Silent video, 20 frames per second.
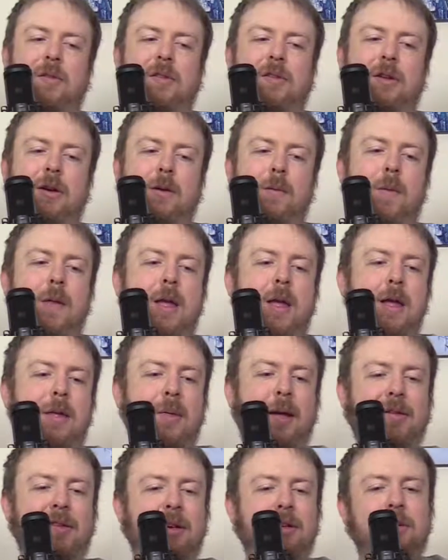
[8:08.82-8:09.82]
So
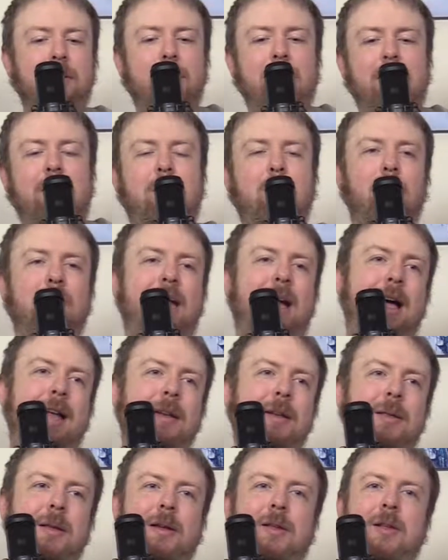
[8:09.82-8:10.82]
that's actually really cool to add
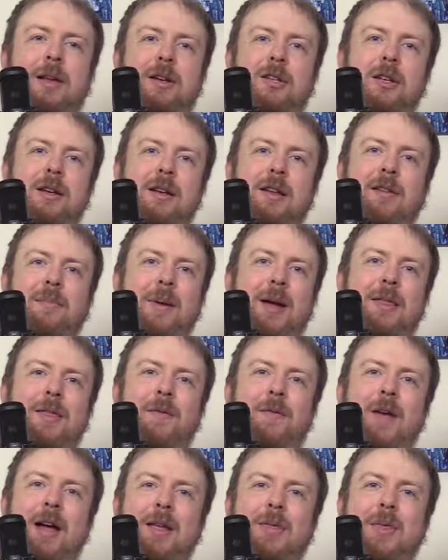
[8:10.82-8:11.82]
to the collection, despite
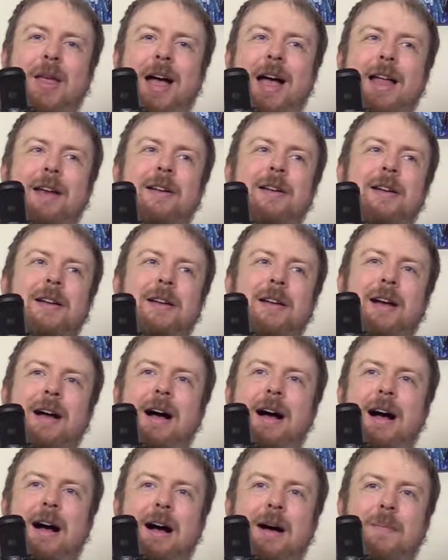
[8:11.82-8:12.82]
the fact that
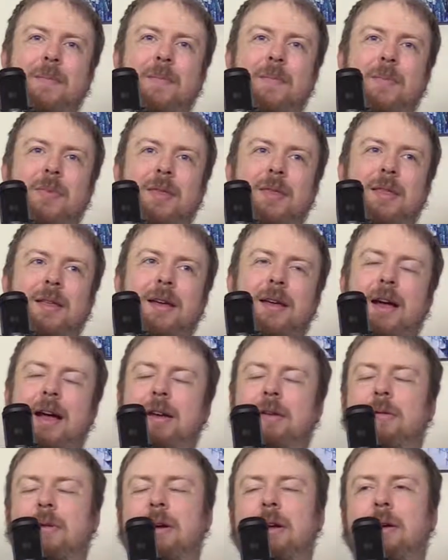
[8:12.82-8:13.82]
I
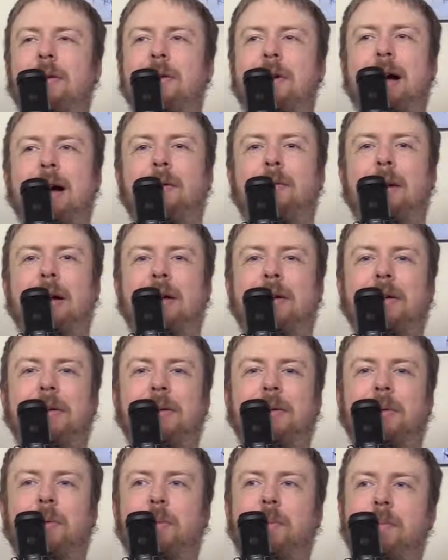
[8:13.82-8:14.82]
don't know how well
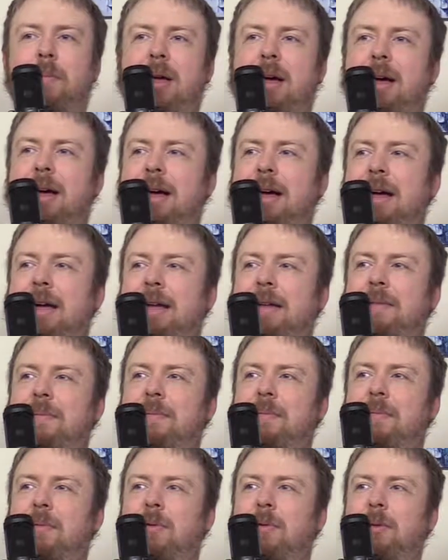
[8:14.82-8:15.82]
it'll
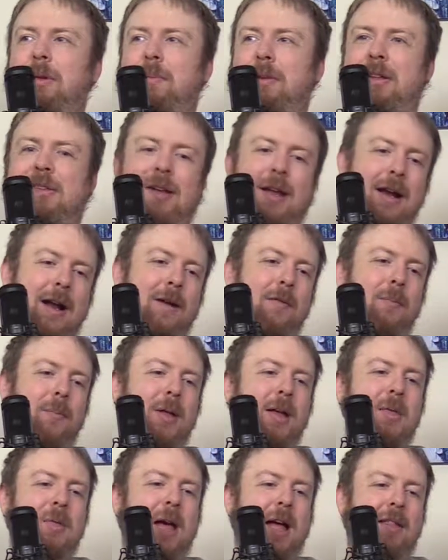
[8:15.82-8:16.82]
hold up, because again, I haven't
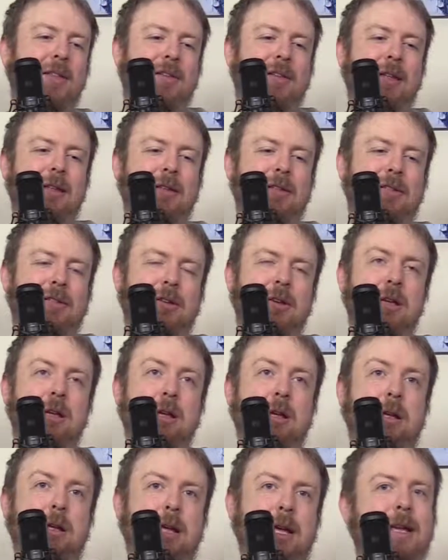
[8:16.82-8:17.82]
played that since
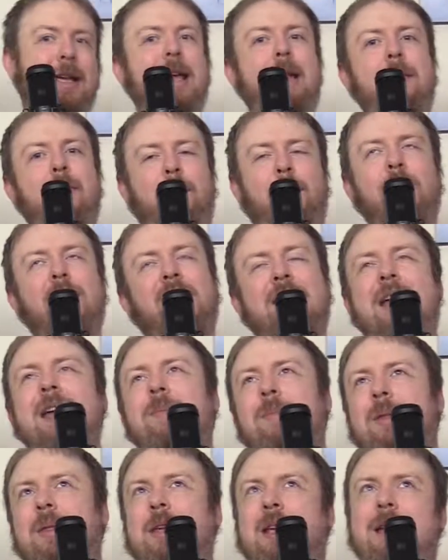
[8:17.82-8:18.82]
it first
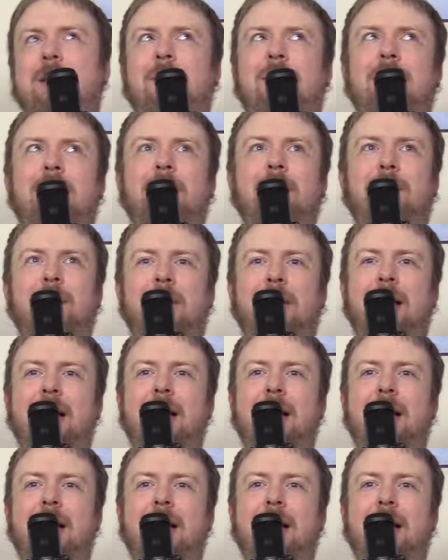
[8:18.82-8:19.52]
came to the GameCube.